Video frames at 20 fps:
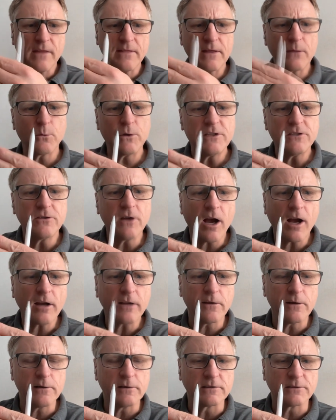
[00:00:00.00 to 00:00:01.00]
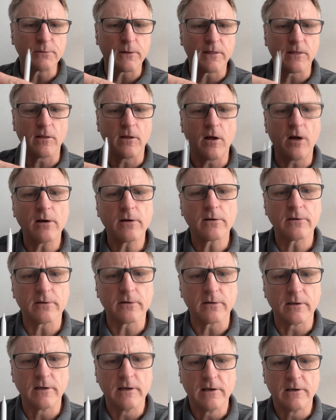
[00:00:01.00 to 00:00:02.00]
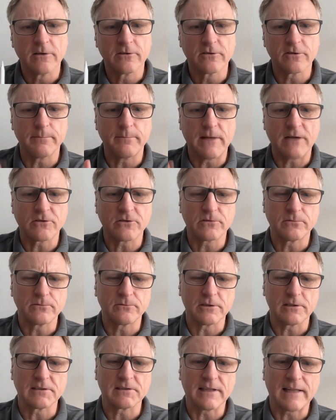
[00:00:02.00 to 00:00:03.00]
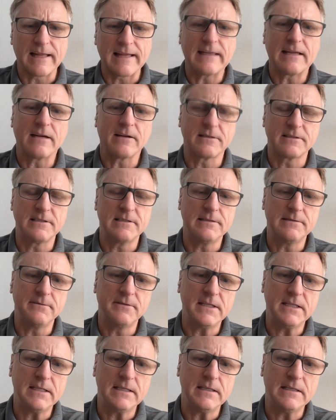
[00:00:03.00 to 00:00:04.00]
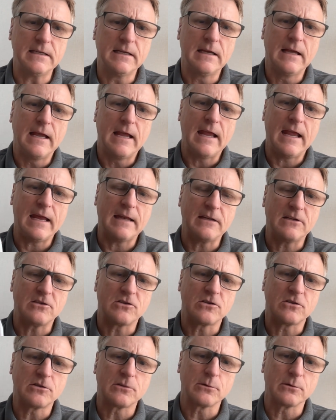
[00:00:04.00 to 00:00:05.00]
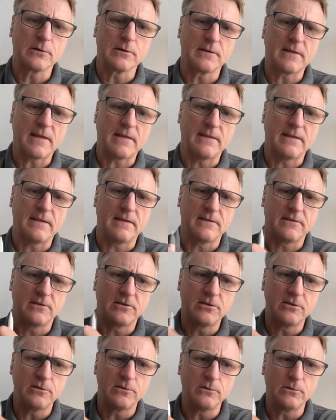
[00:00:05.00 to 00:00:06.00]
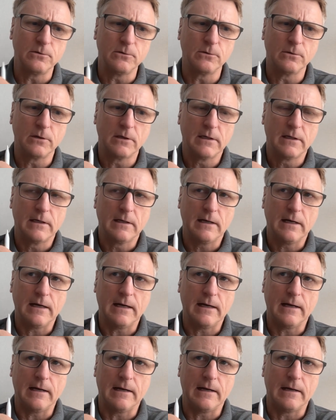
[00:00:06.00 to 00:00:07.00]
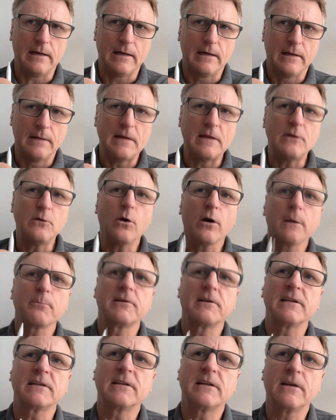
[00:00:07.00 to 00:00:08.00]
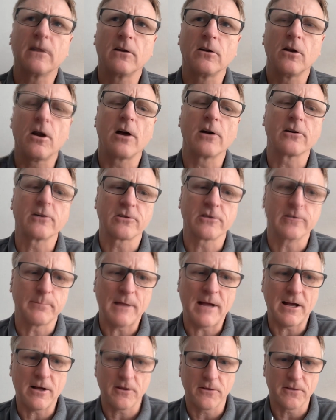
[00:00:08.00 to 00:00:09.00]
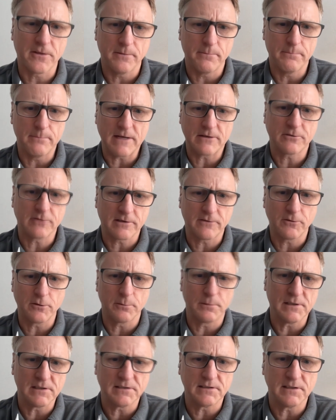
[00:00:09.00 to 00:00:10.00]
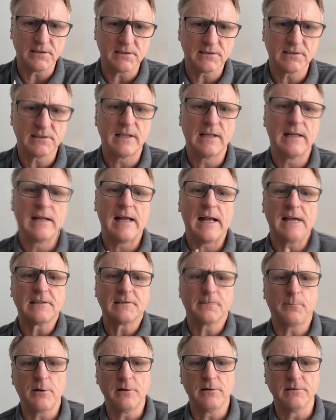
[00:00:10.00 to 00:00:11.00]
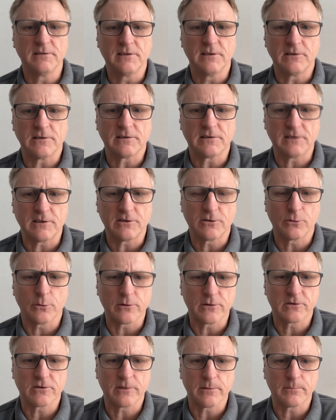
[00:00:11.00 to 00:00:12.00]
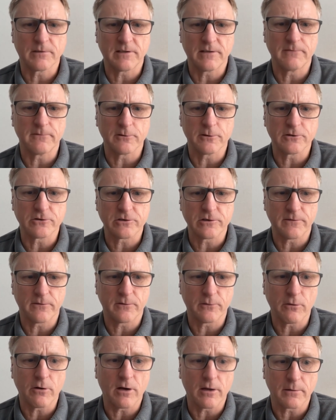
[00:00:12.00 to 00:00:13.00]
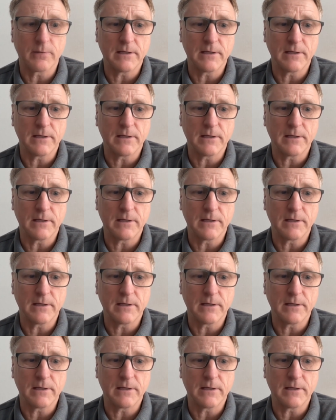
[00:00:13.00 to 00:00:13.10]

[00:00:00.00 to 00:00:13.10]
that we dock those with longer term metrics like LTV and ensure that the two uh, that you are predicting a longer term health metric of your business as opposed to just a short term conversion of the wrong